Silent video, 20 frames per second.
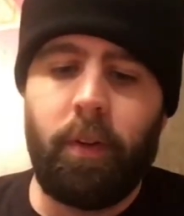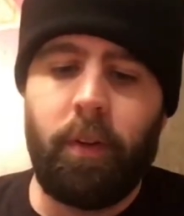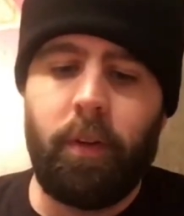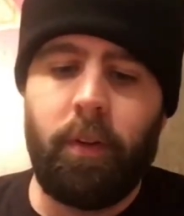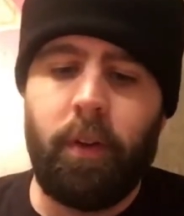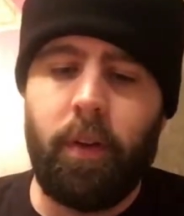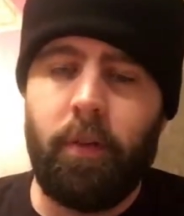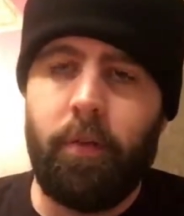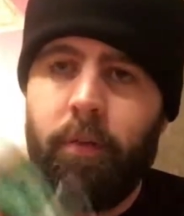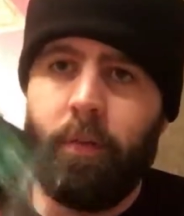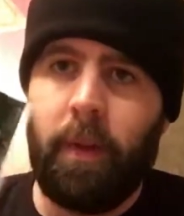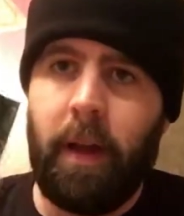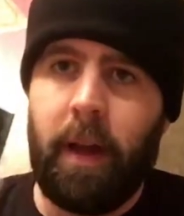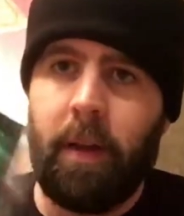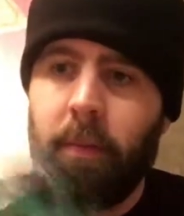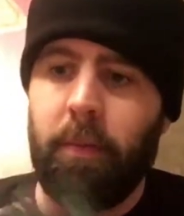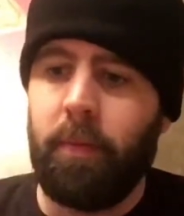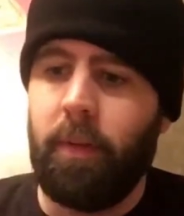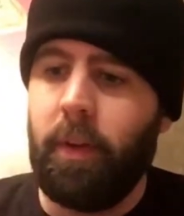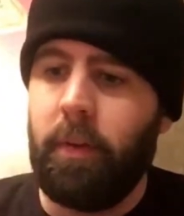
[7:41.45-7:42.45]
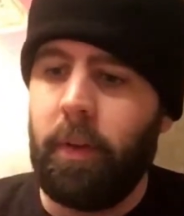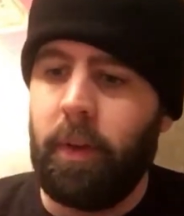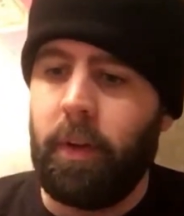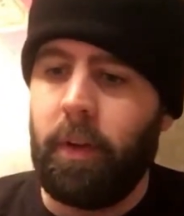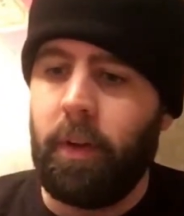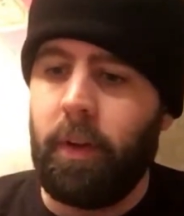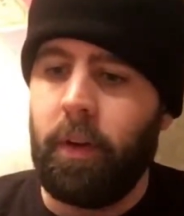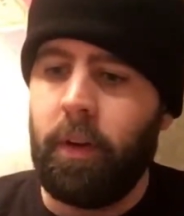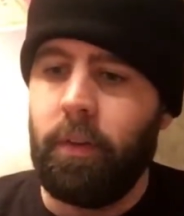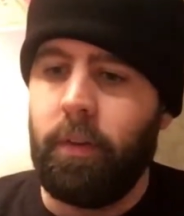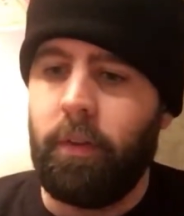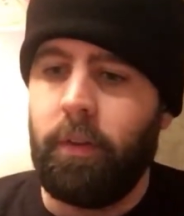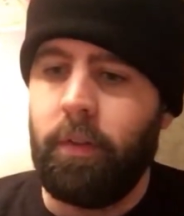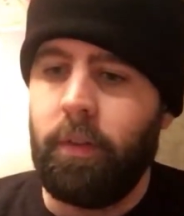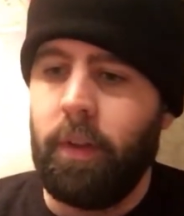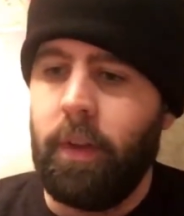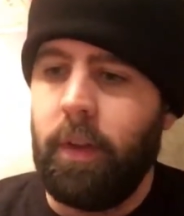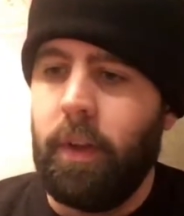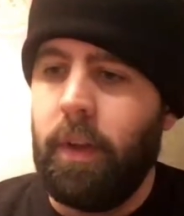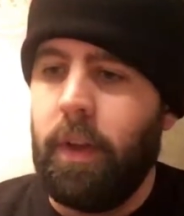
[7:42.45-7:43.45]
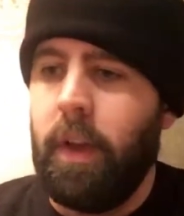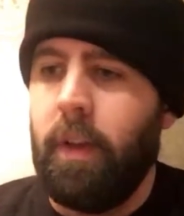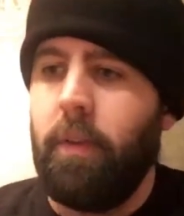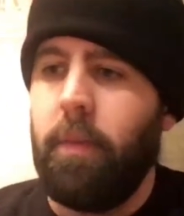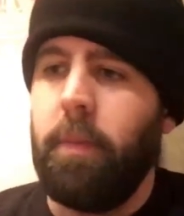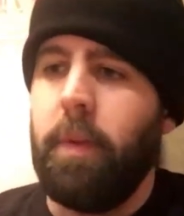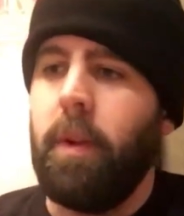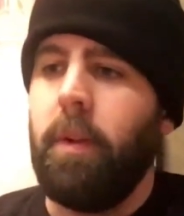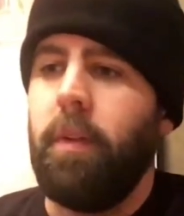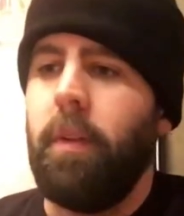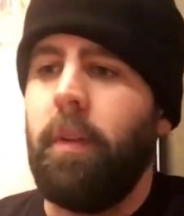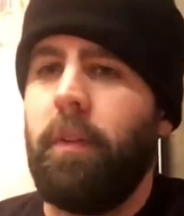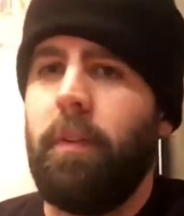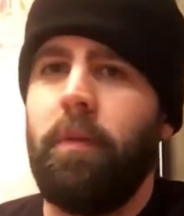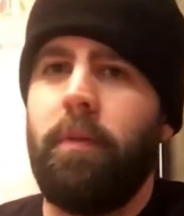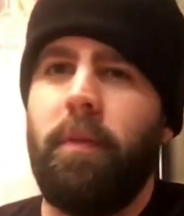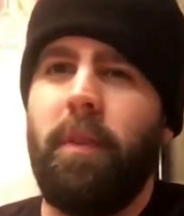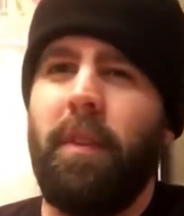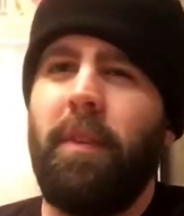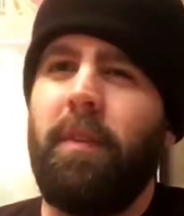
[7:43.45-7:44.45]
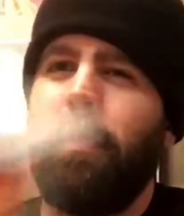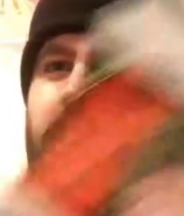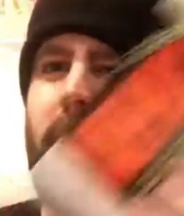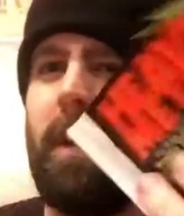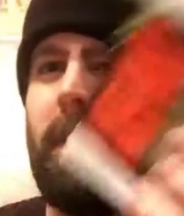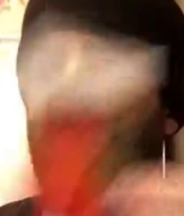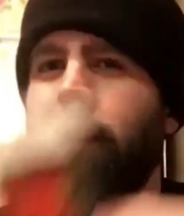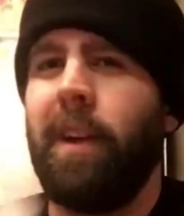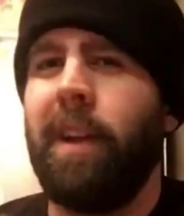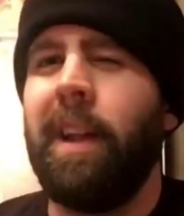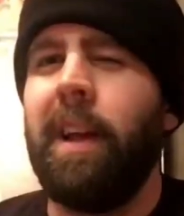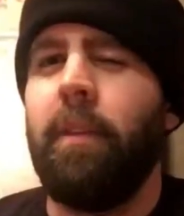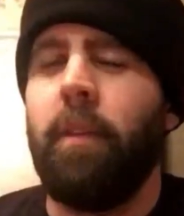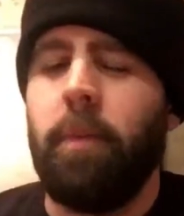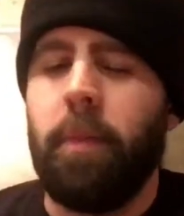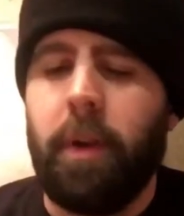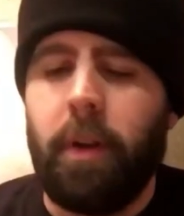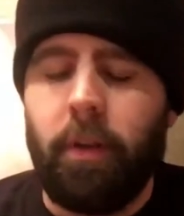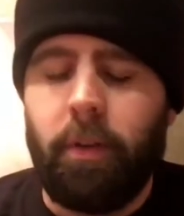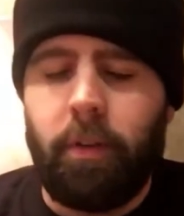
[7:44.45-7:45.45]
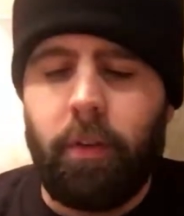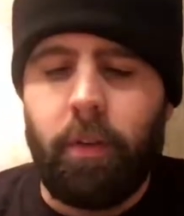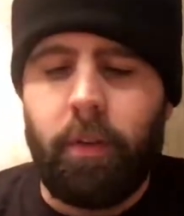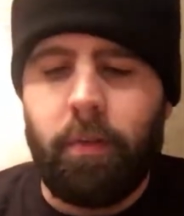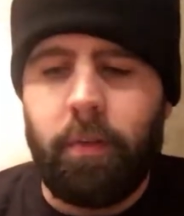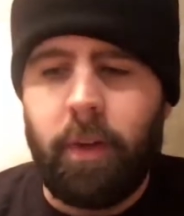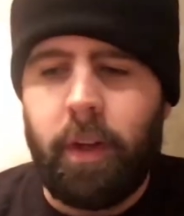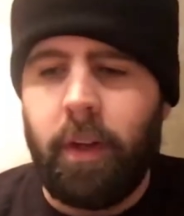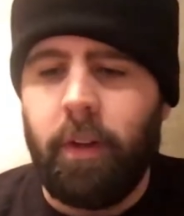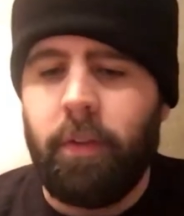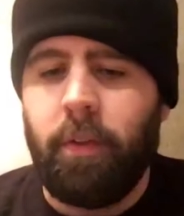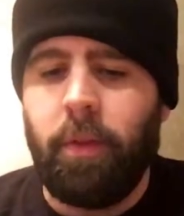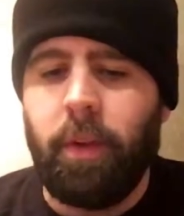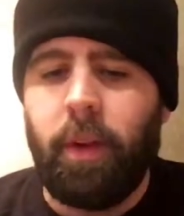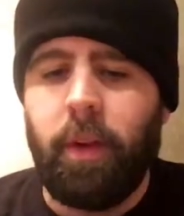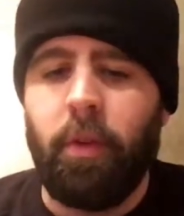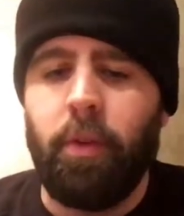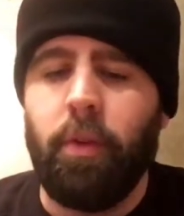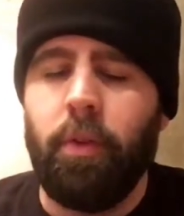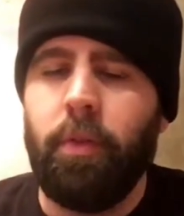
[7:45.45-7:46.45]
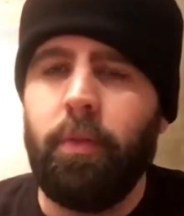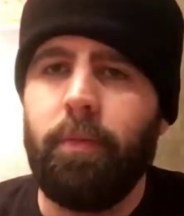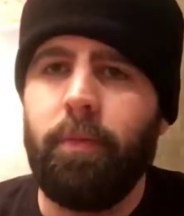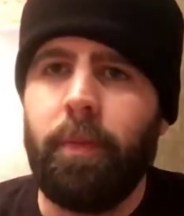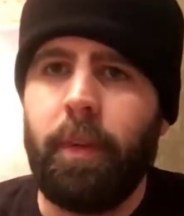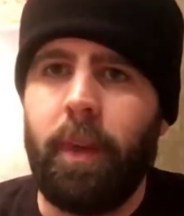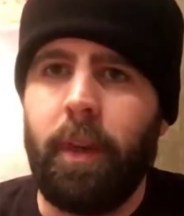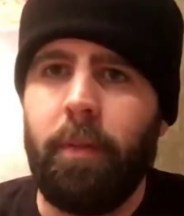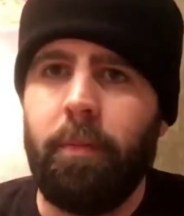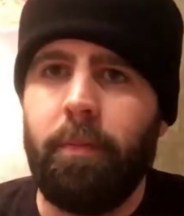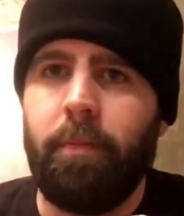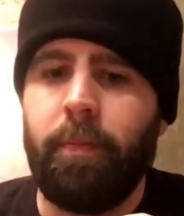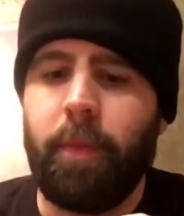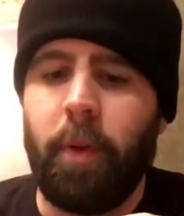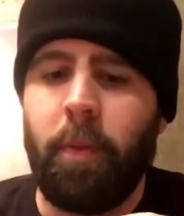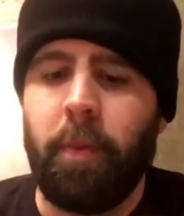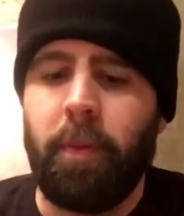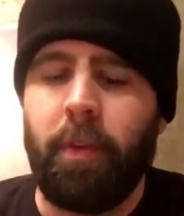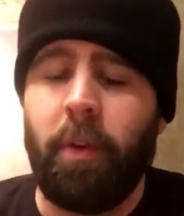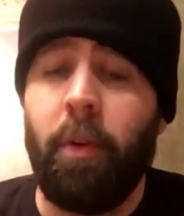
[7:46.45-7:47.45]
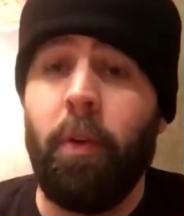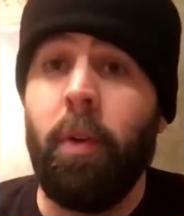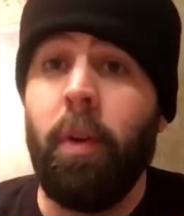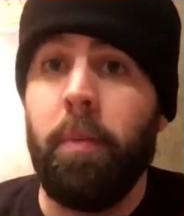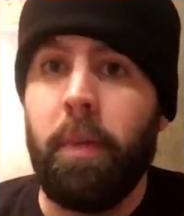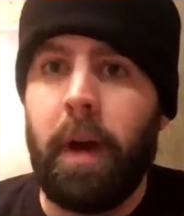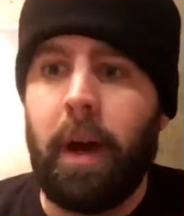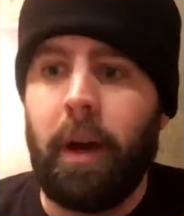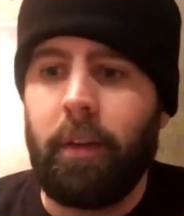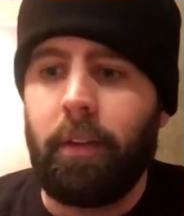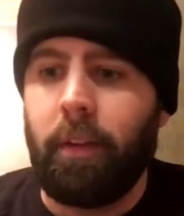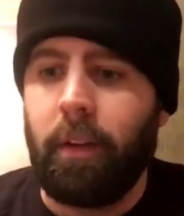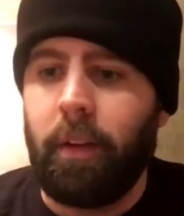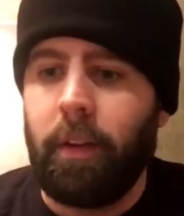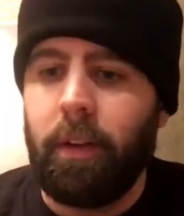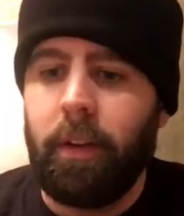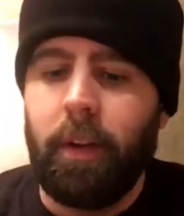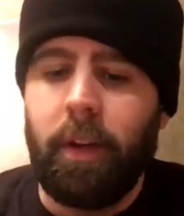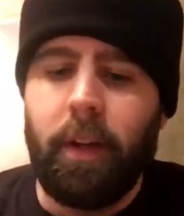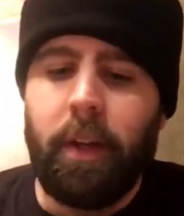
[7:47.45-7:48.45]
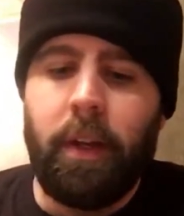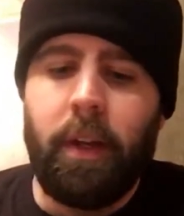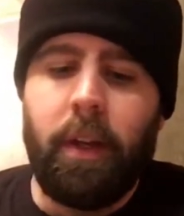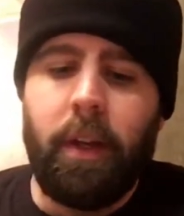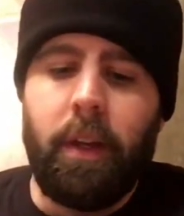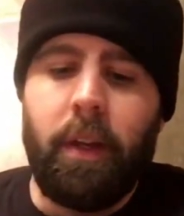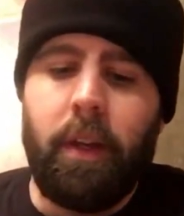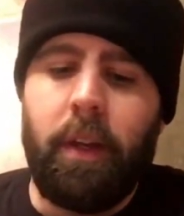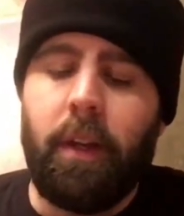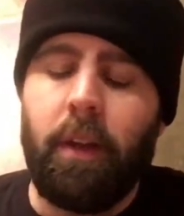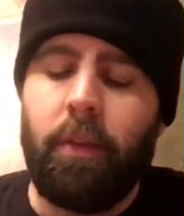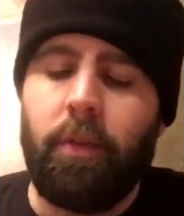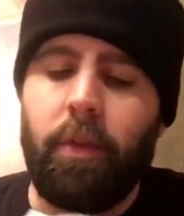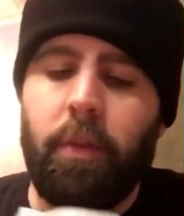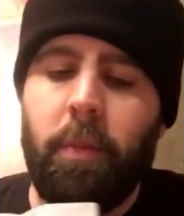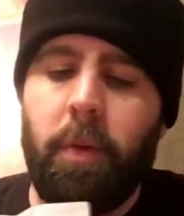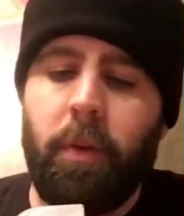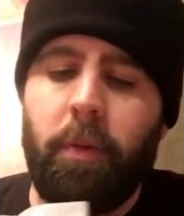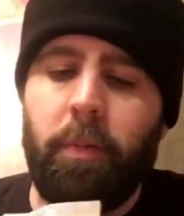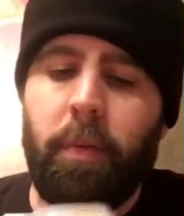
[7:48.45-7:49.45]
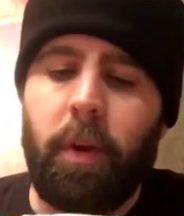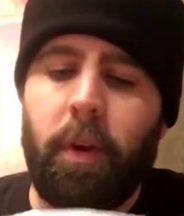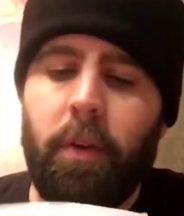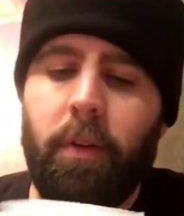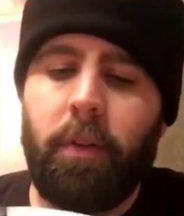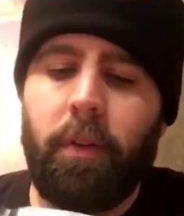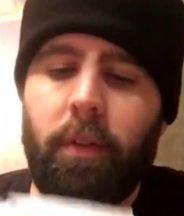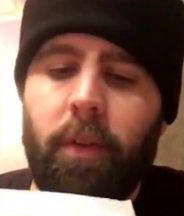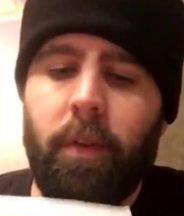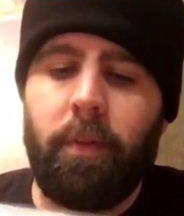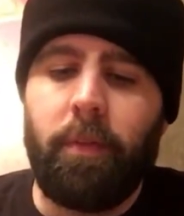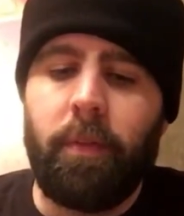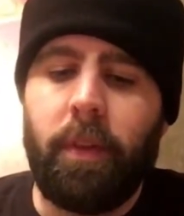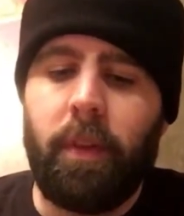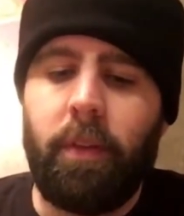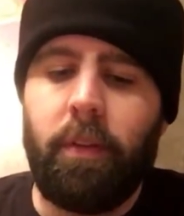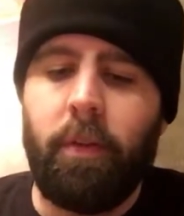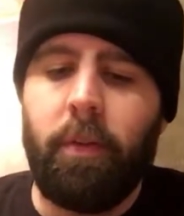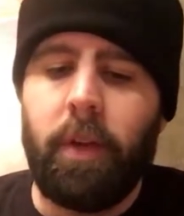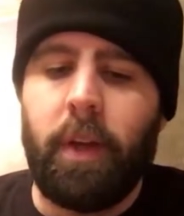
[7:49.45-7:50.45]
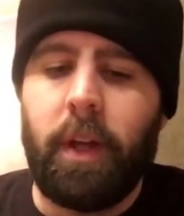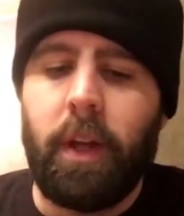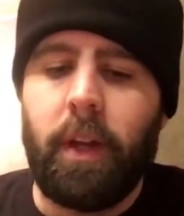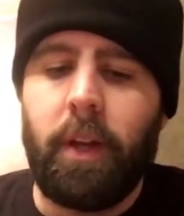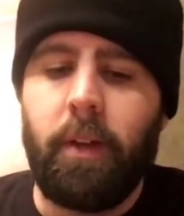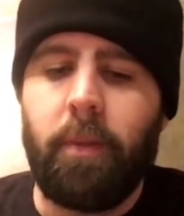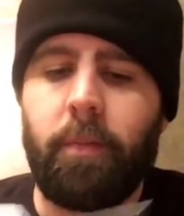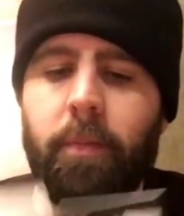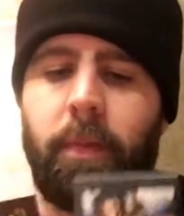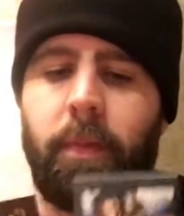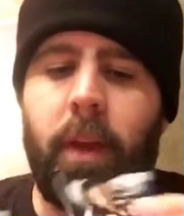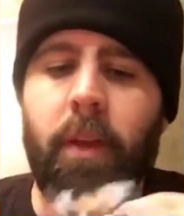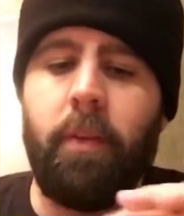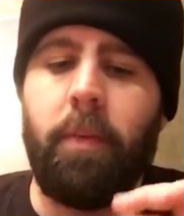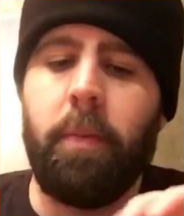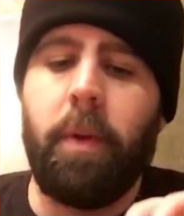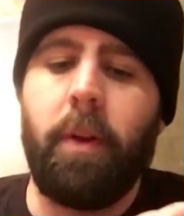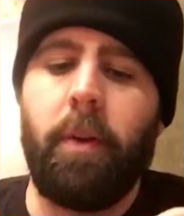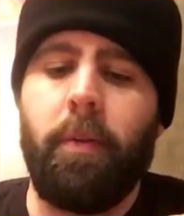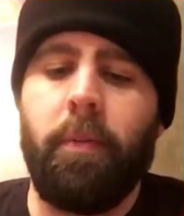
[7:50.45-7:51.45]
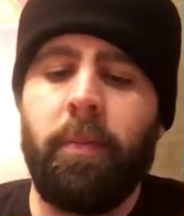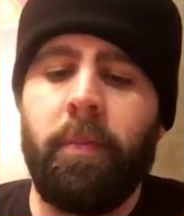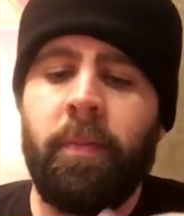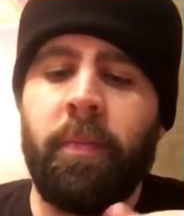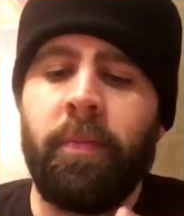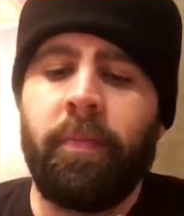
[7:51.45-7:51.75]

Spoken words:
You have Addams Family cards, heavy metal. Let's take a look at heavy metal too. Kind of doing almost a whole unboxing here for the most part. So let's see what we got here. Heavy metal.